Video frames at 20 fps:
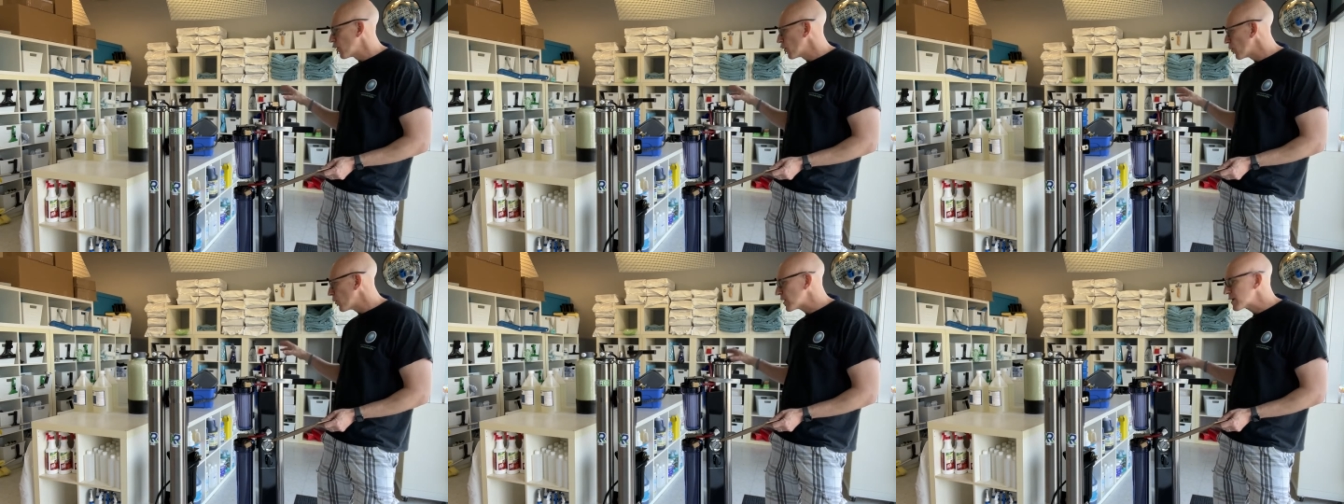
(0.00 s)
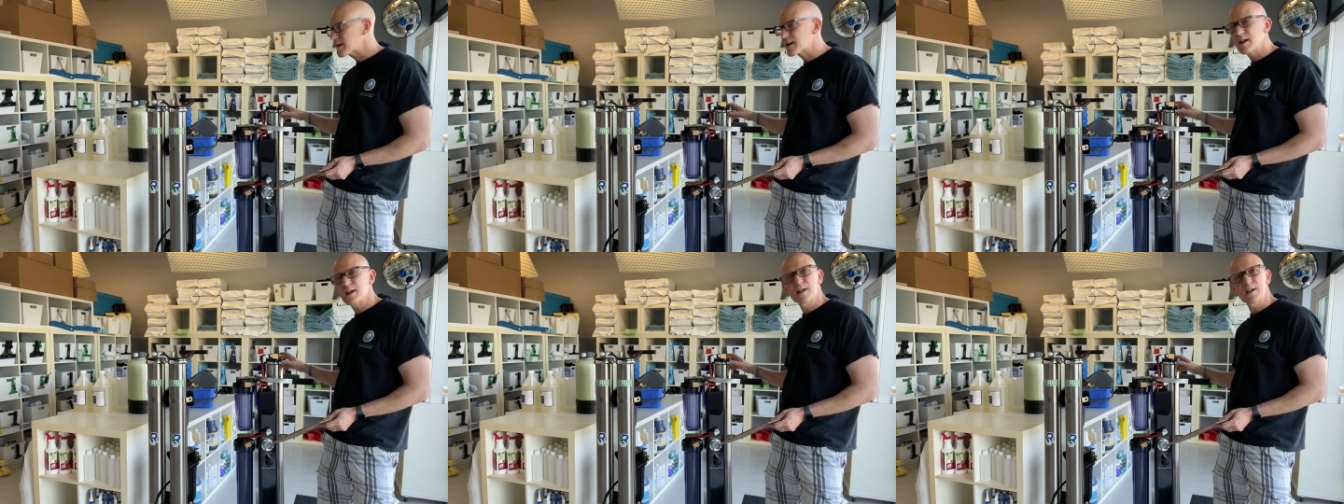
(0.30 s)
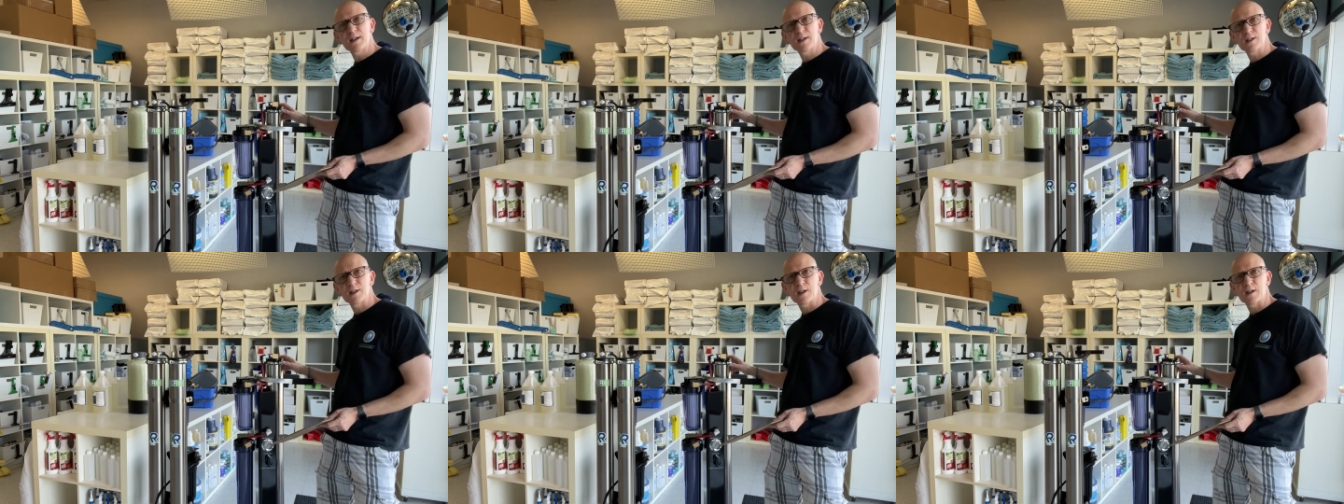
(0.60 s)
what
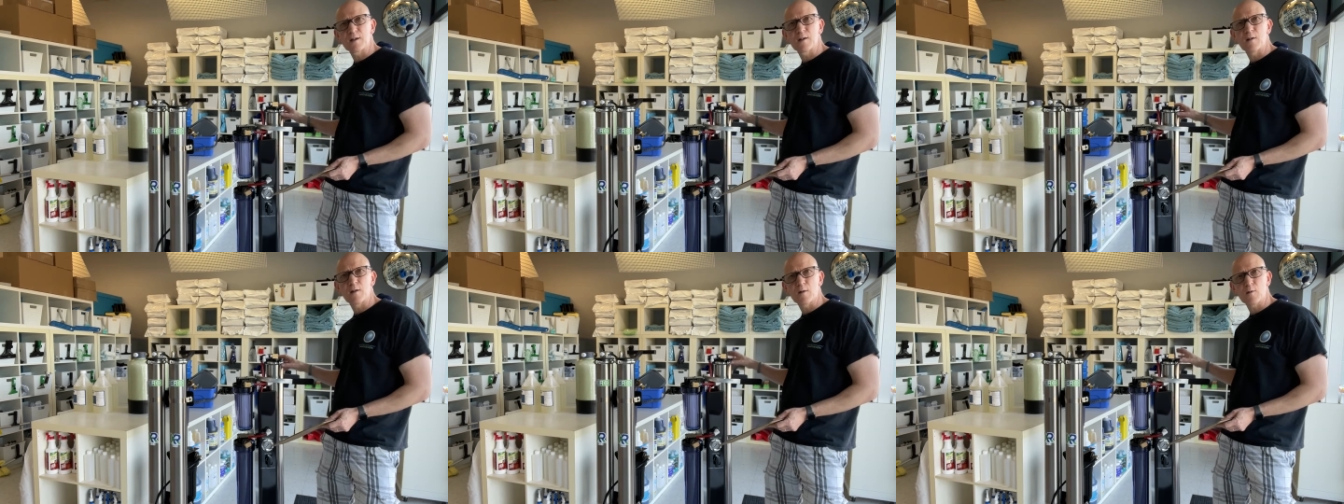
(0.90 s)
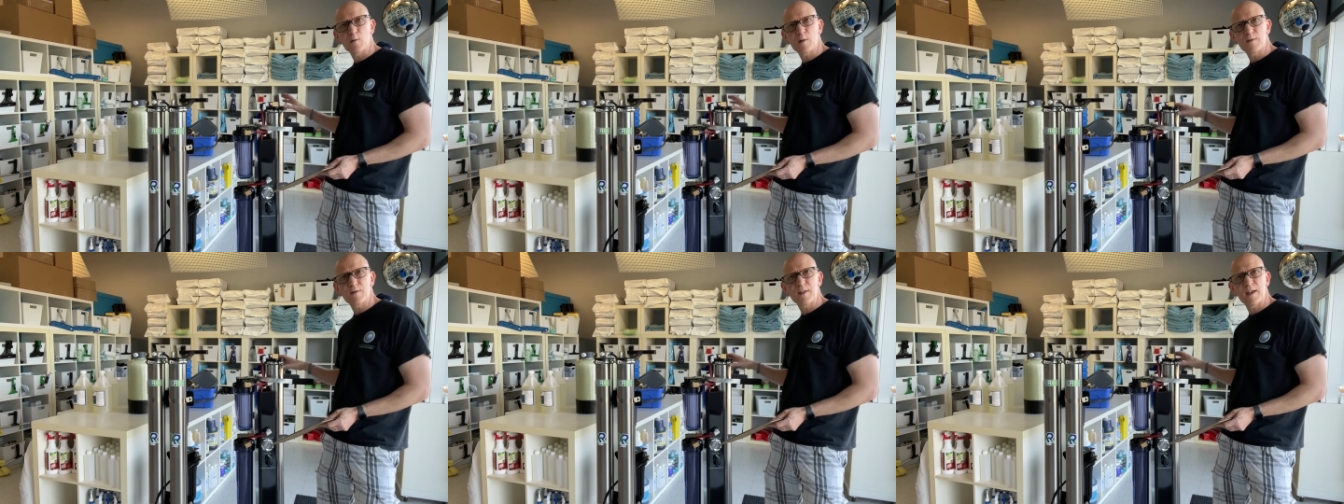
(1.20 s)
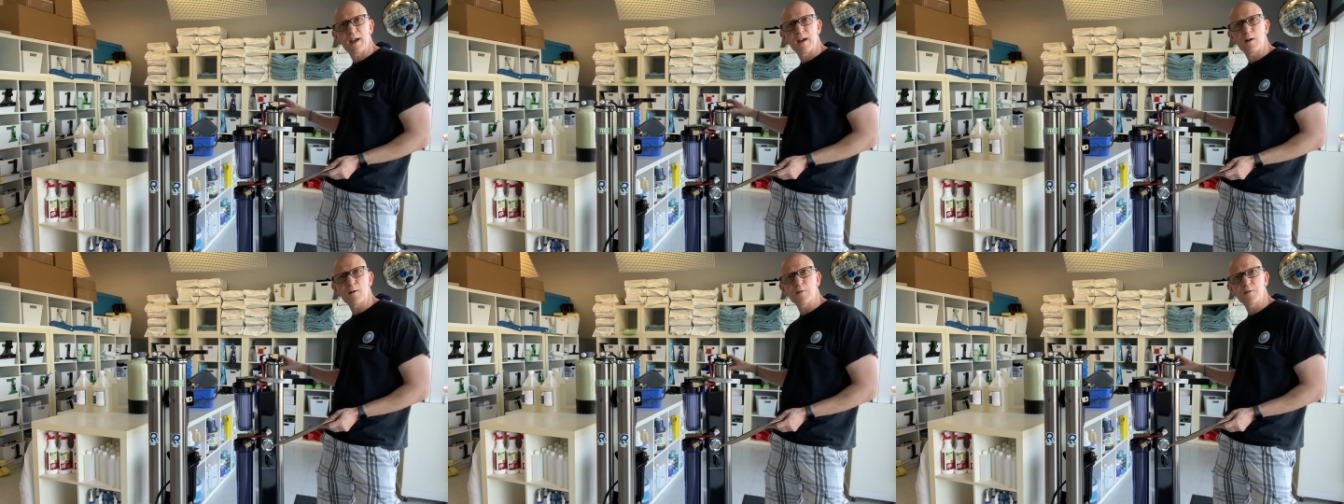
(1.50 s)
condition or what the
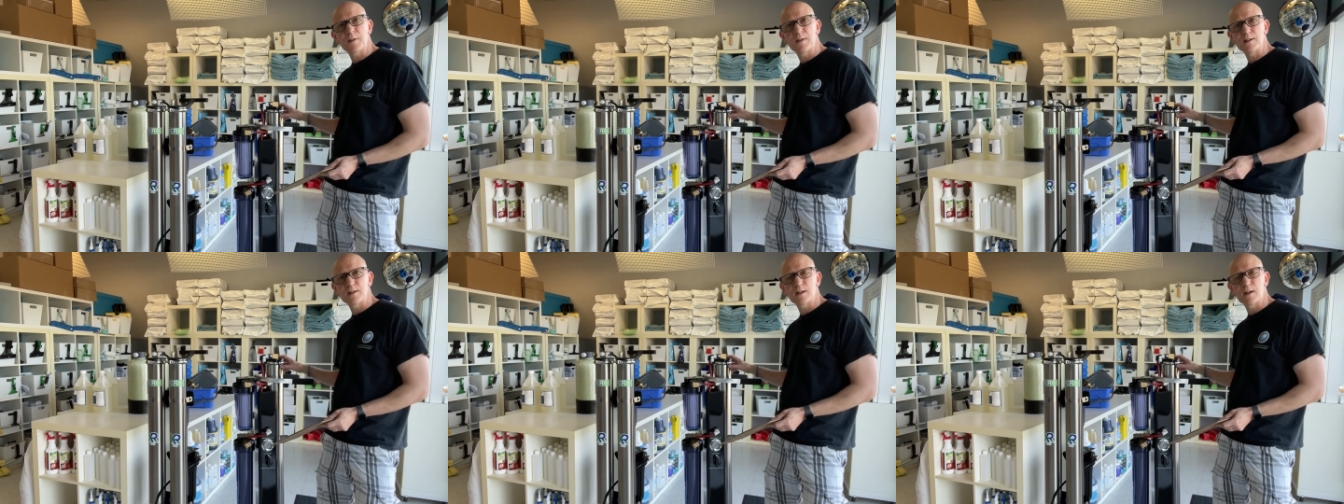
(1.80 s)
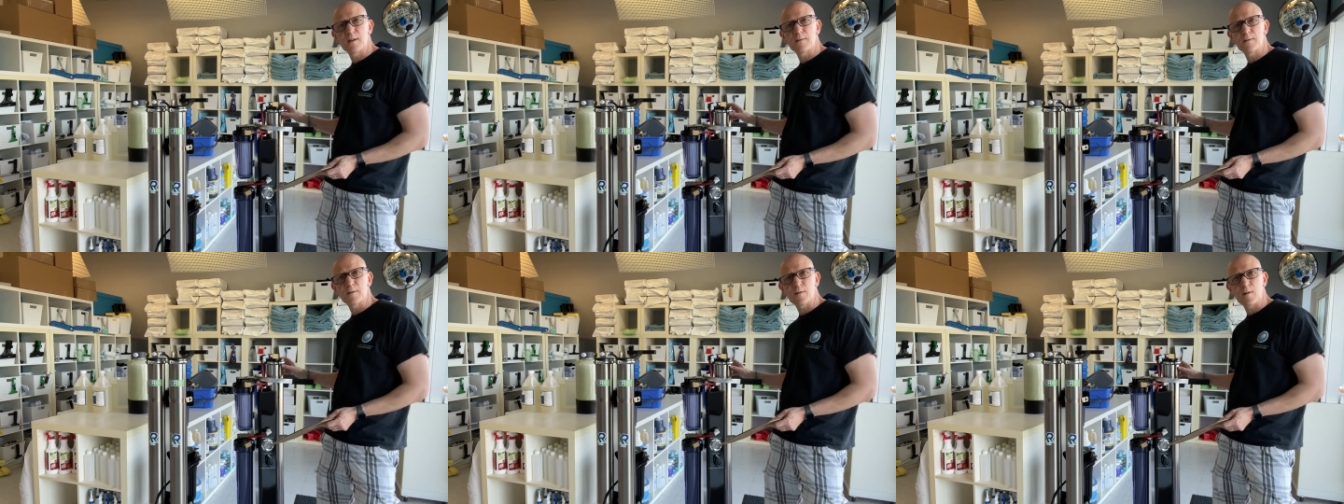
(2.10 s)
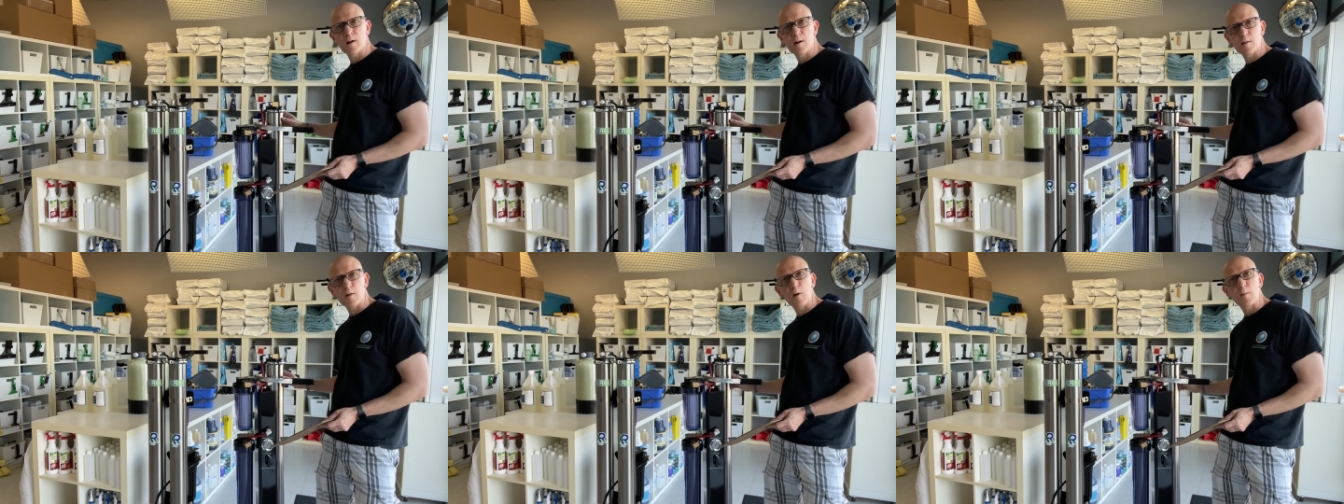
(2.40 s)
health is of your
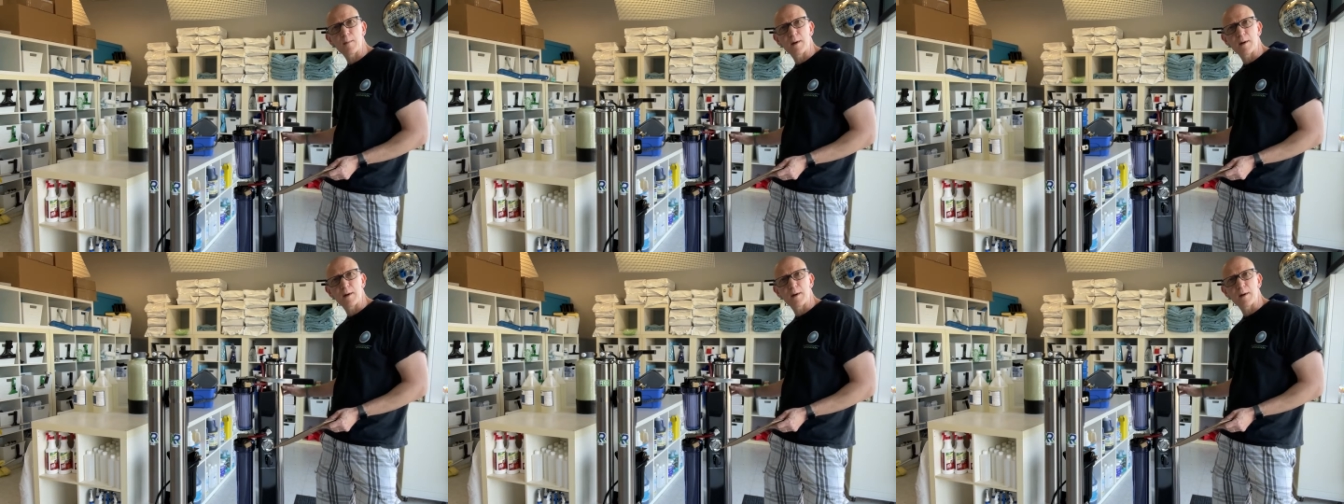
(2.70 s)
RO